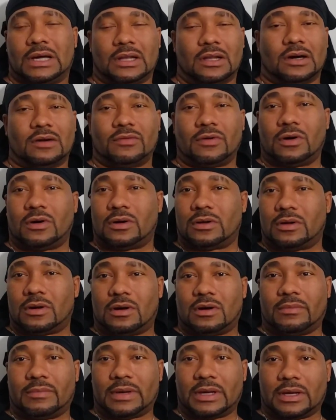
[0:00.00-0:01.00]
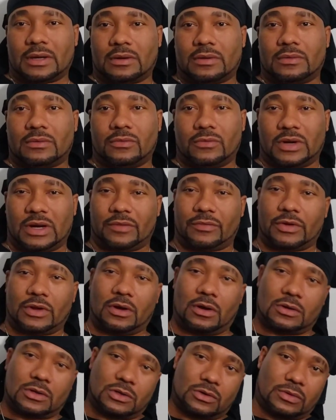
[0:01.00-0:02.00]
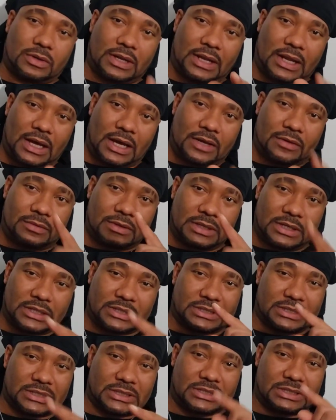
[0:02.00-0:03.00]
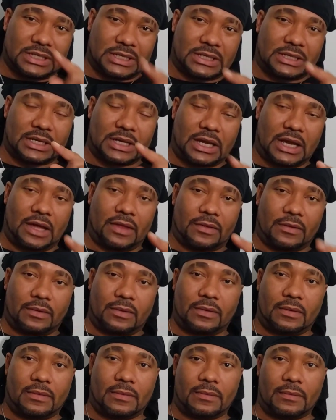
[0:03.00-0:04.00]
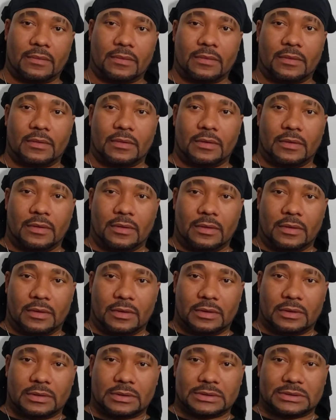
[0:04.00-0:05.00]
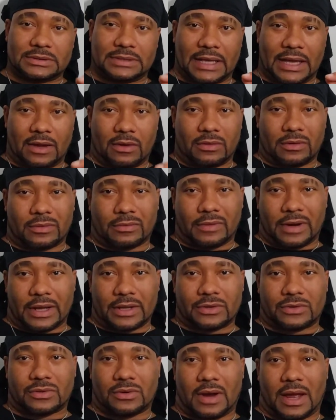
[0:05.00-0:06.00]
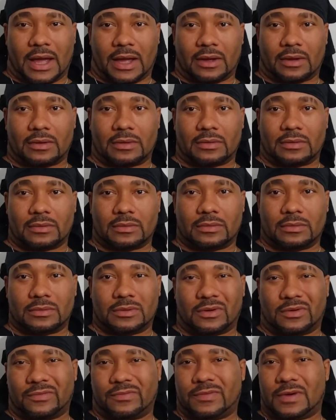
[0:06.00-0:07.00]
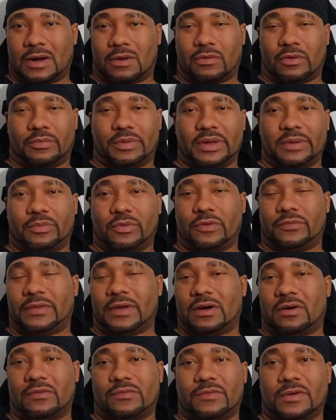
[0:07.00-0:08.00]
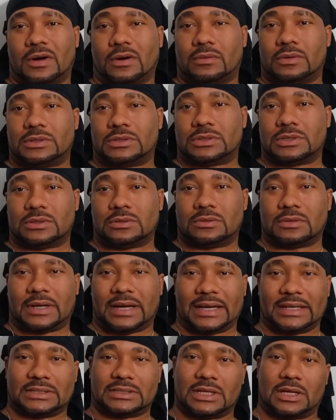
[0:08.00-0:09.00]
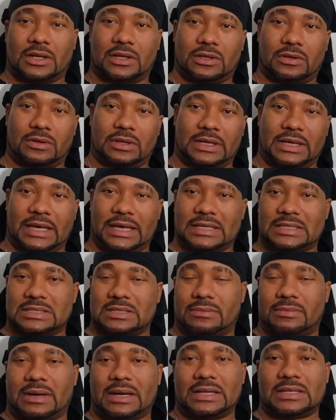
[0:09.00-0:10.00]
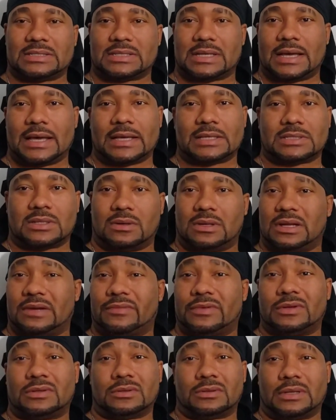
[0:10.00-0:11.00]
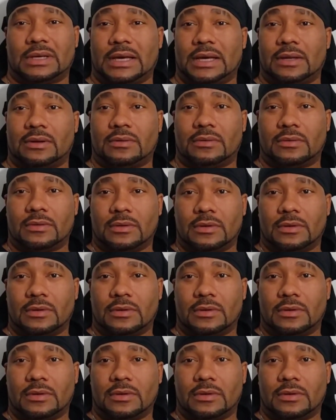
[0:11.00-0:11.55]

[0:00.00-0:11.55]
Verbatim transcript: I love all y'all, man. Whatever y'all do in life, get your shit together. Stay on the right track. Don't fuck with people if they don't fuck with you. I ain't telling you to kiss somebody's ass. Don't ever do that.